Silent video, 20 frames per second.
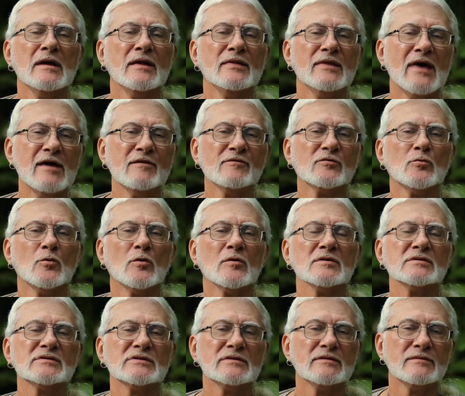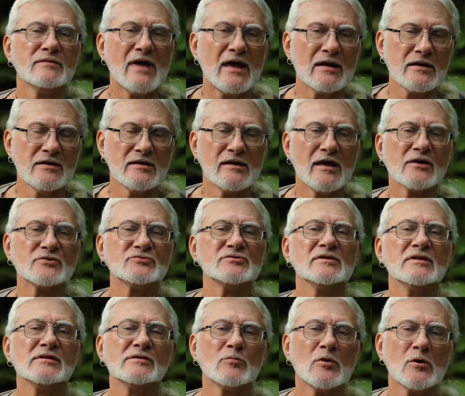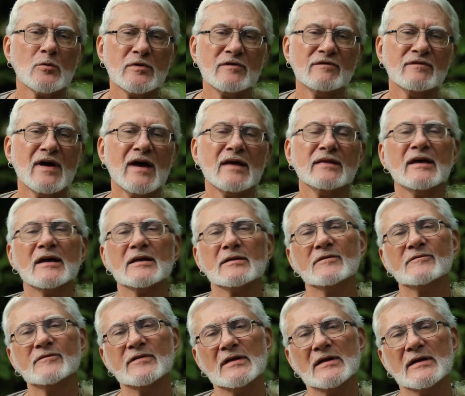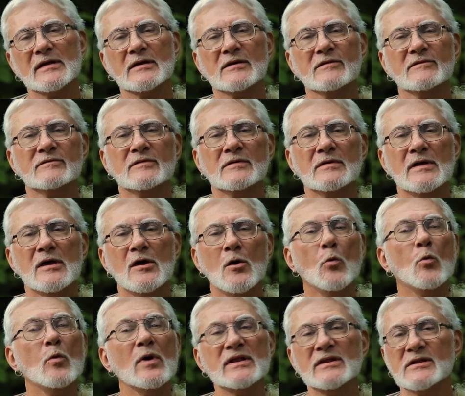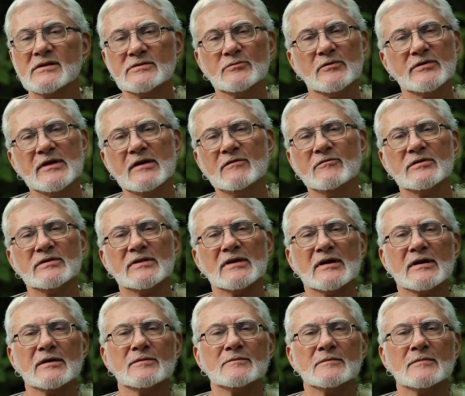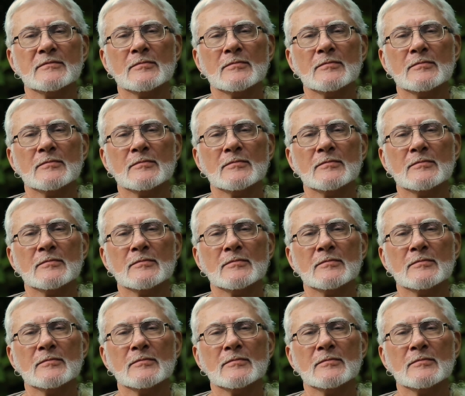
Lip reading: And that, of course, that connection is where we find that feeling of oneness with everything.